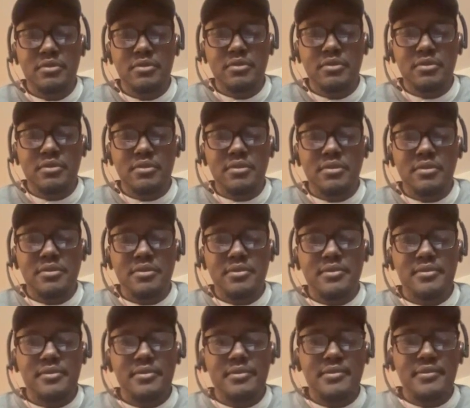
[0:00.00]

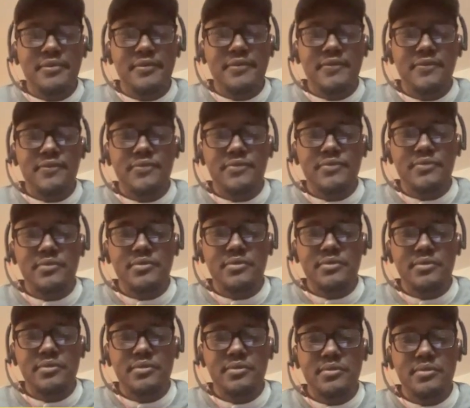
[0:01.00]

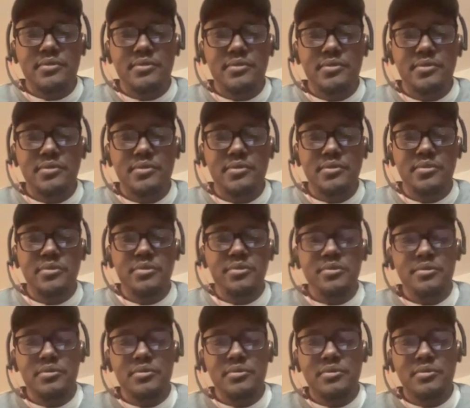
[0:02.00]

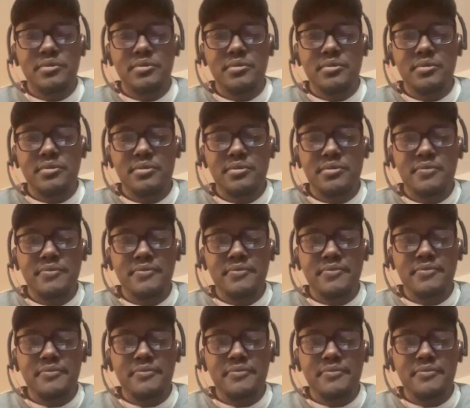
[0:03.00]
(not speaking)